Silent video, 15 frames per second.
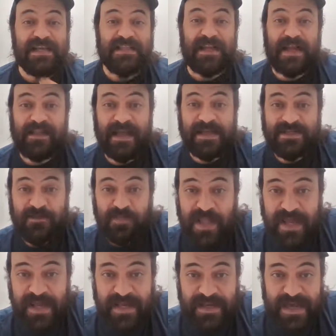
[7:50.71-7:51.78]
that I like to
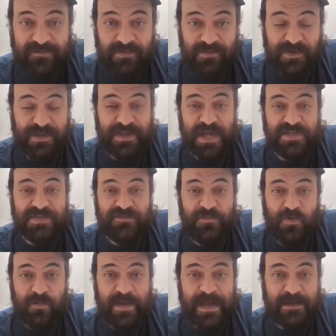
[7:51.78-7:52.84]
play in have a really nice
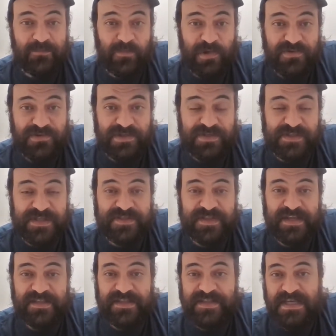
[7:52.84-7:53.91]
format where you're just
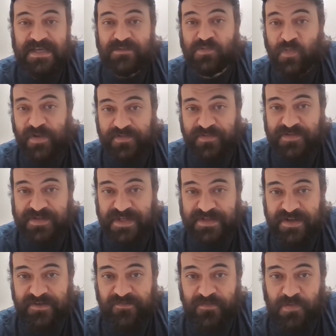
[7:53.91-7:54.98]
listing the teams 1 through
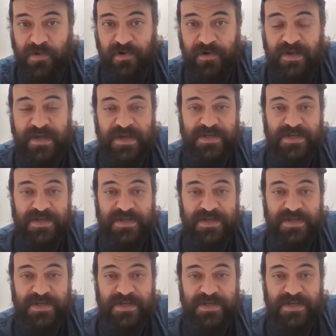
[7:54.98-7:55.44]
64.